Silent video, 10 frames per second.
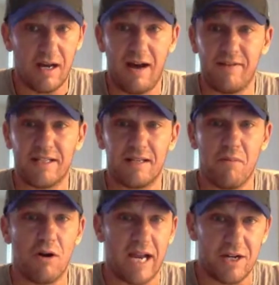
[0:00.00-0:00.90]
obviously
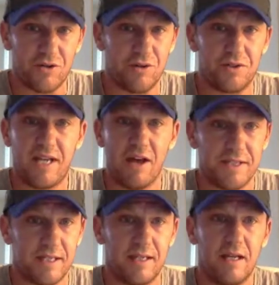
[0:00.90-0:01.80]
Mark Andrews,
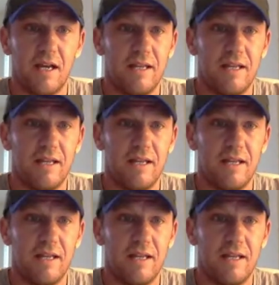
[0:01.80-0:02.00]
Kelsey.